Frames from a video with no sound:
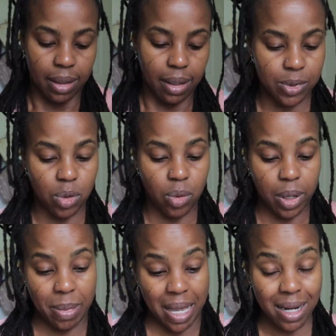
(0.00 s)
So
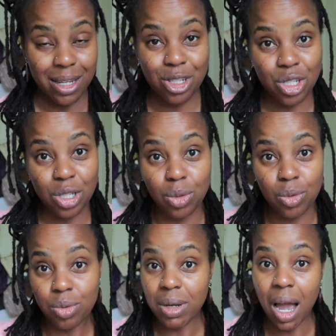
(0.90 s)
I managed
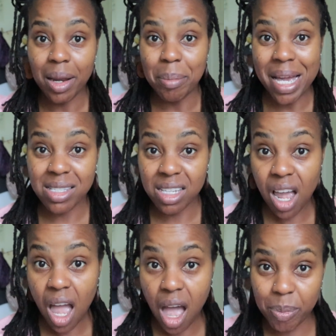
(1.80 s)
to not mess it
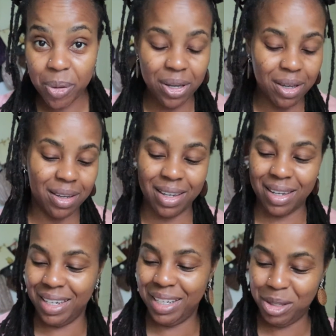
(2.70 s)
up
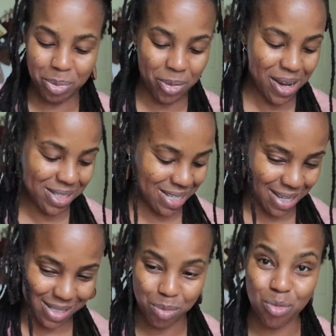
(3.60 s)
in the
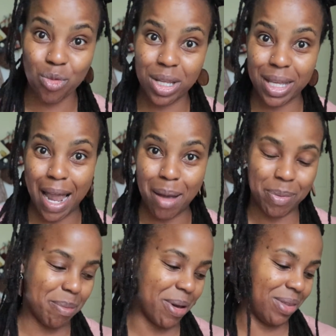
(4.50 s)
process. I'm really
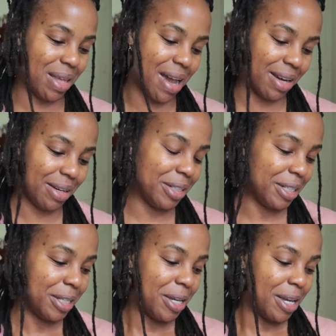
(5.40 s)
happy about that.
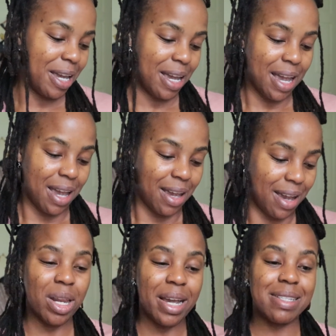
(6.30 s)

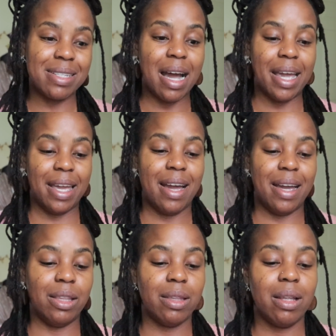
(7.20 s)
When I dye,
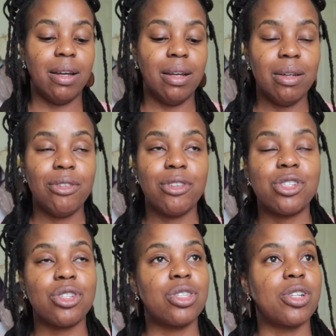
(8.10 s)
I love
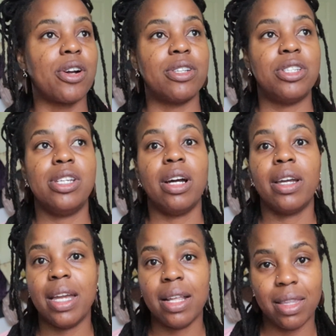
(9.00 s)
to just start
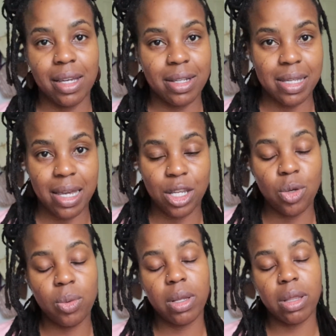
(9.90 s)
dunking things in.
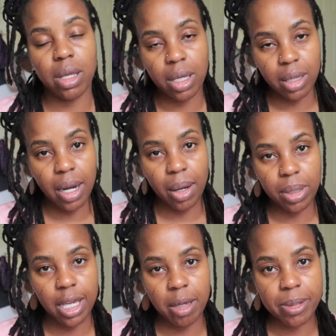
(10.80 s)
You would think that I
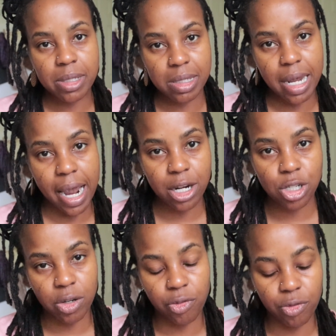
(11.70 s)
would keep a
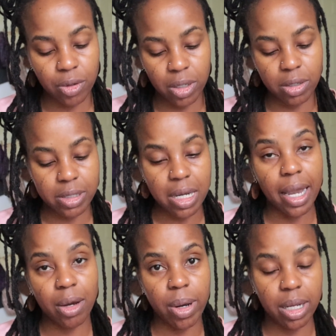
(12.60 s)
stash of
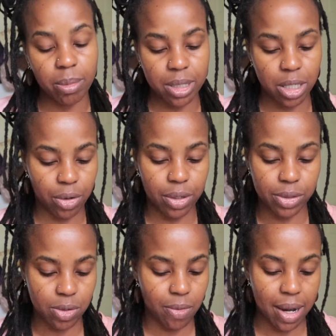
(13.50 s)
dye-ready
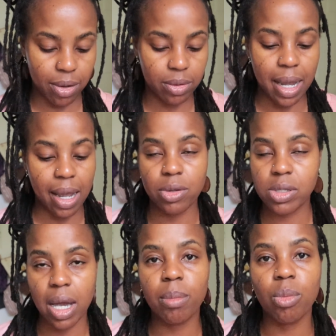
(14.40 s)
materials around the
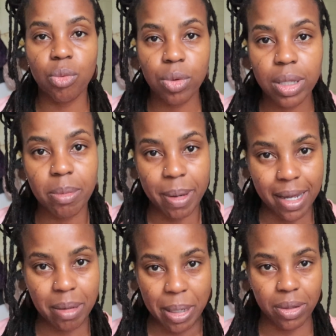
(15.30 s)
house. I'm really
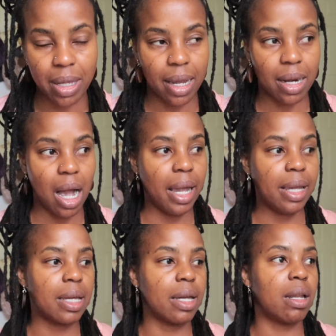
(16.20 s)
bad about that.
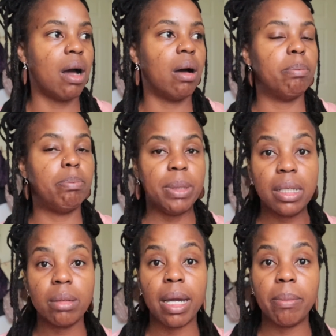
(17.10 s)
I get a
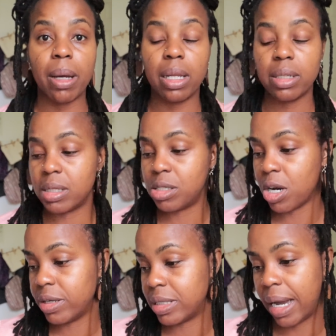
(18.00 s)
bee in my bonnet to
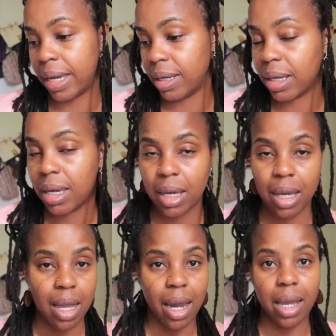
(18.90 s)
start dyeing,
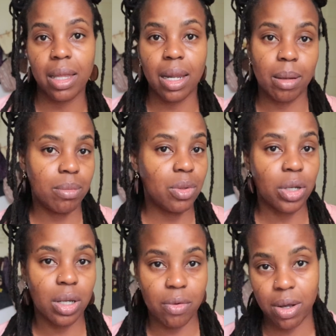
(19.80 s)
and then I'm
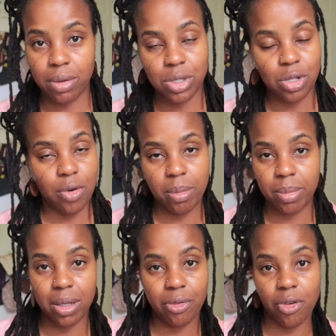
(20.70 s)
looking around
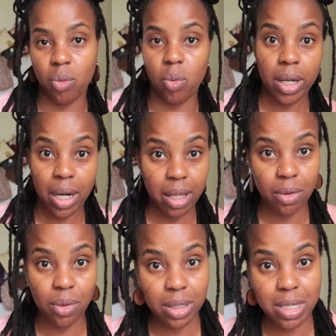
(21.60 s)
scrambling for what can I
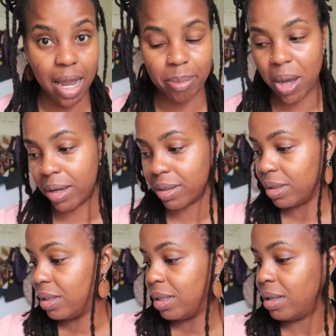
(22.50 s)
throw in the dye pot.
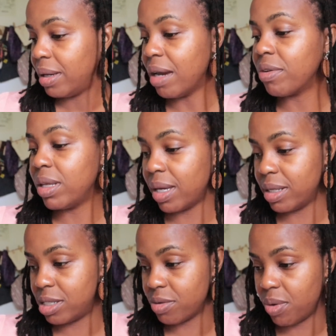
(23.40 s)
Everything
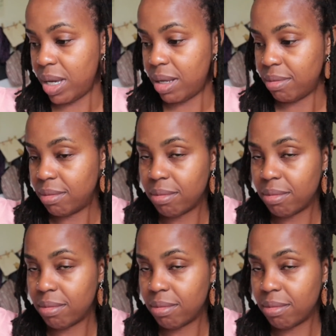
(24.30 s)
gets thrown in.